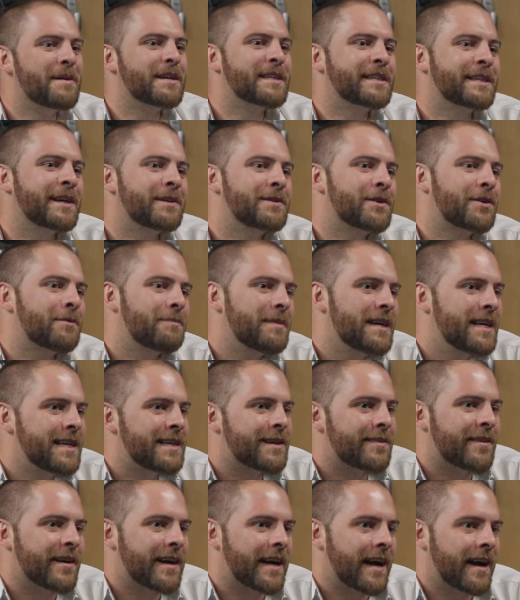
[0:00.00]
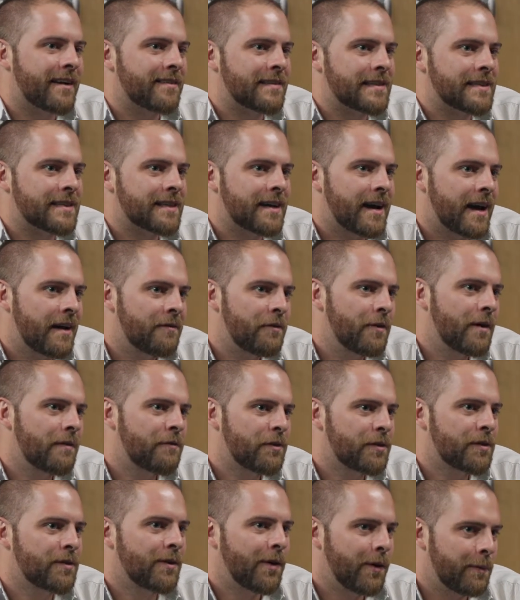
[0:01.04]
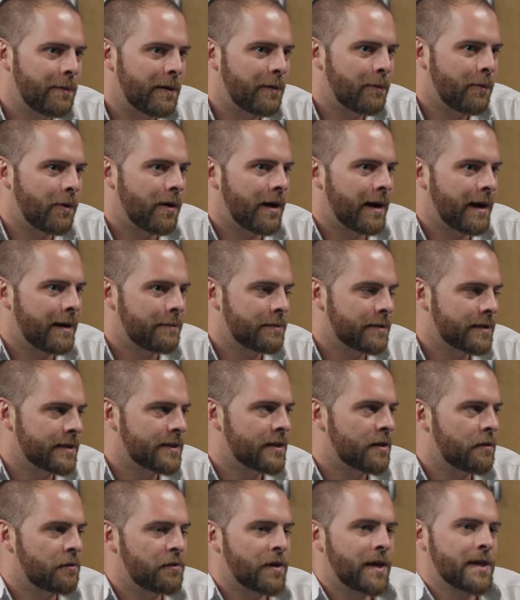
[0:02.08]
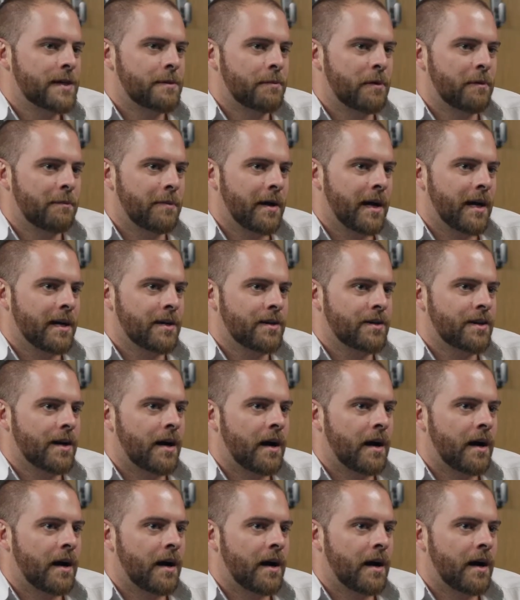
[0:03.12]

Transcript: but social media accounts. Have you ever thought about what happens to your Facebook page